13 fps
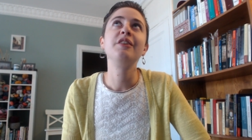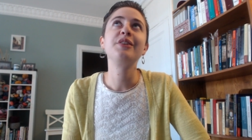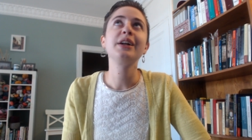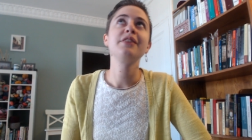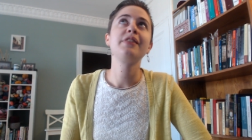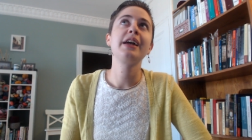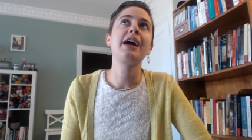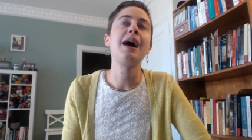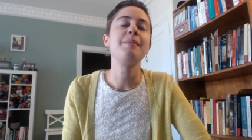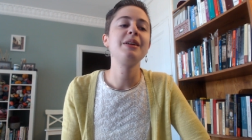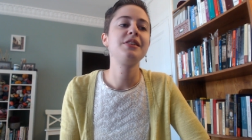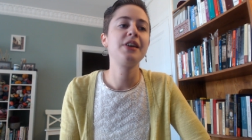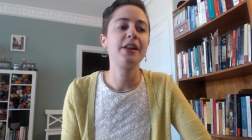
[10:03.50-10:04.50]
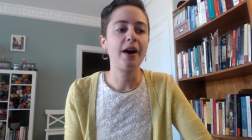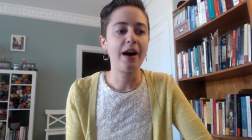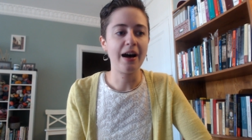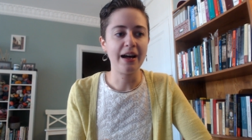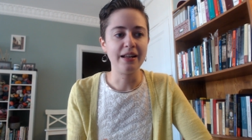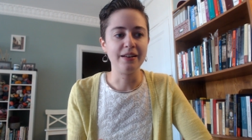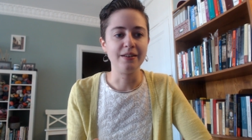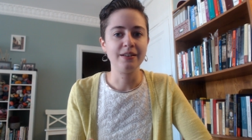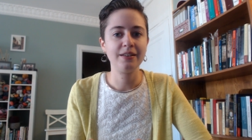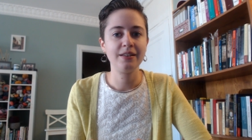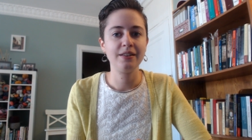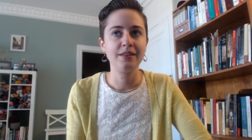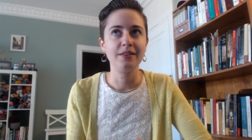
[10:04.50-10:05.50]
figured if they commented on
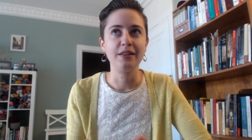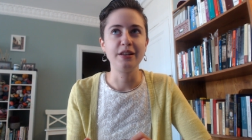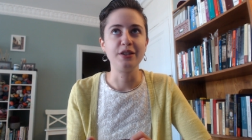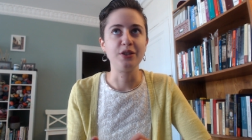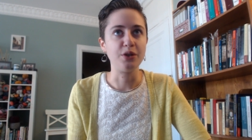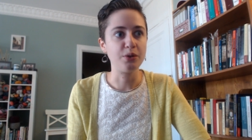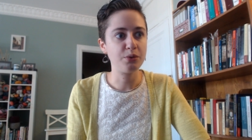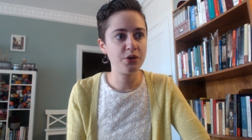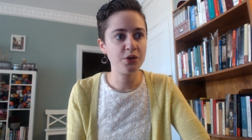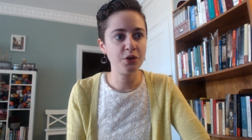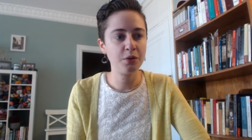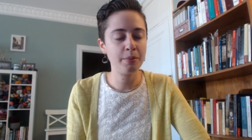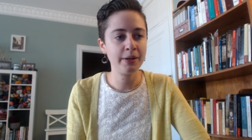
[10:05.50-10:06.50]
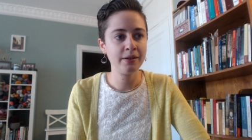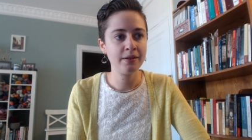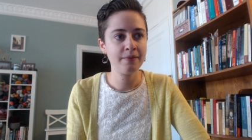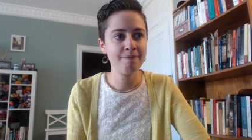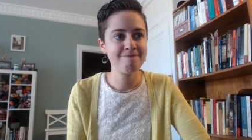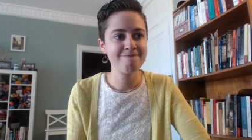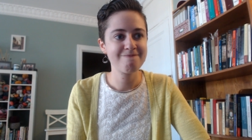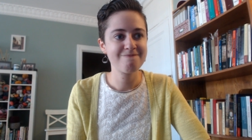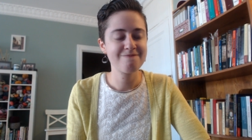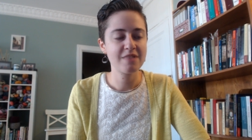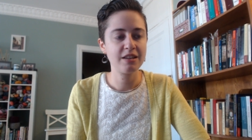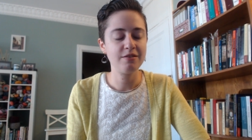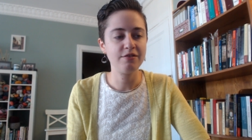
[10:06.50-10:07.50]
the YouTube
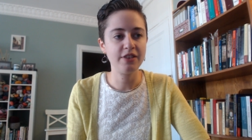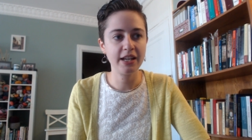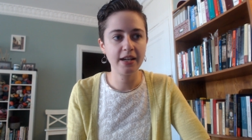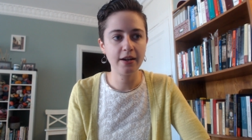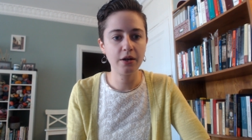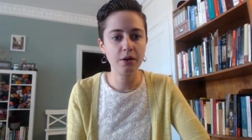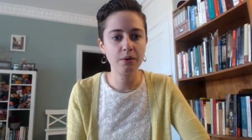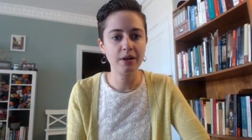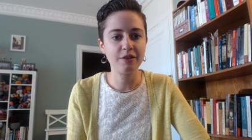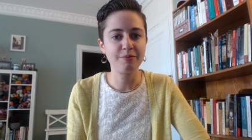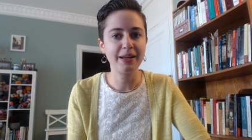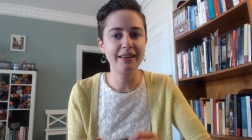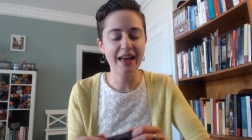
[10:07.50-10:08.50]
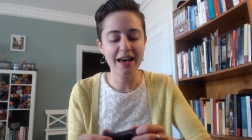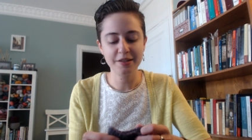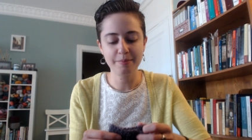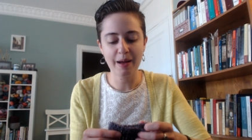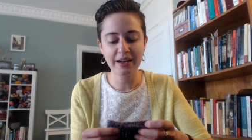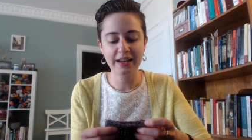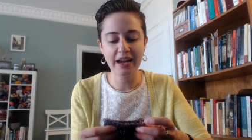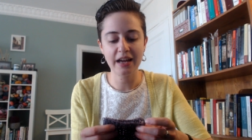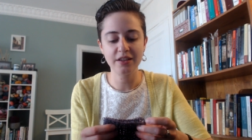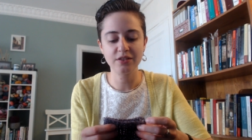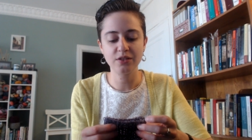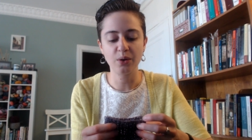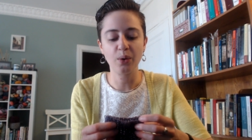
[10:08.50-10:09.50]
video of my last
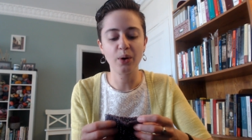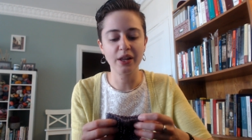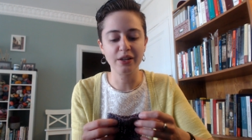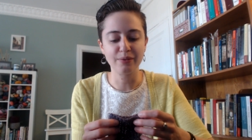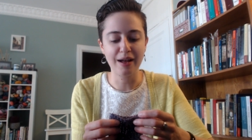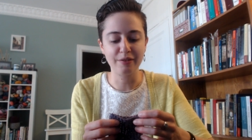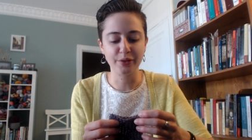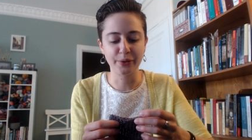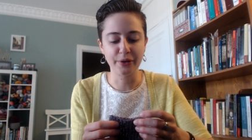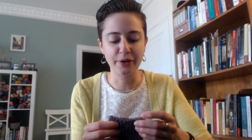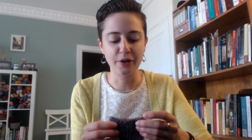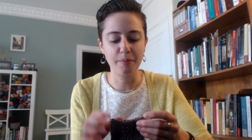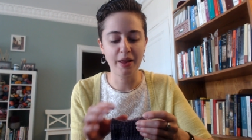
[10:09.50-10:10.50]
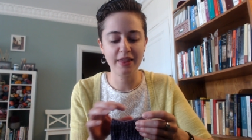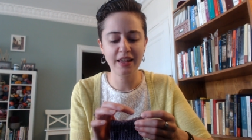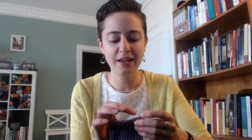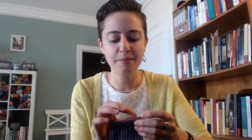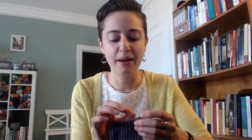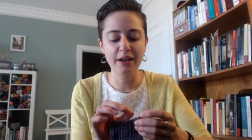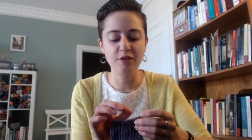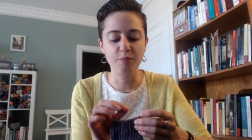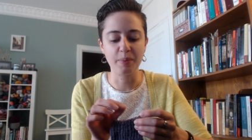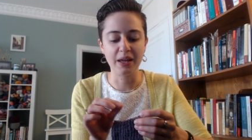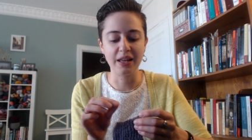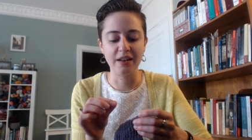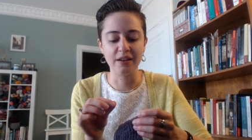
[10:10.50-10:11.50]
podcast or in the Ravelry group, I think it might have
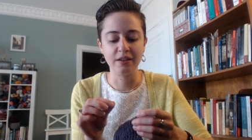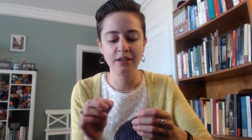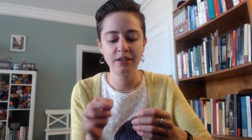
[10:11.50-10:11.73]
been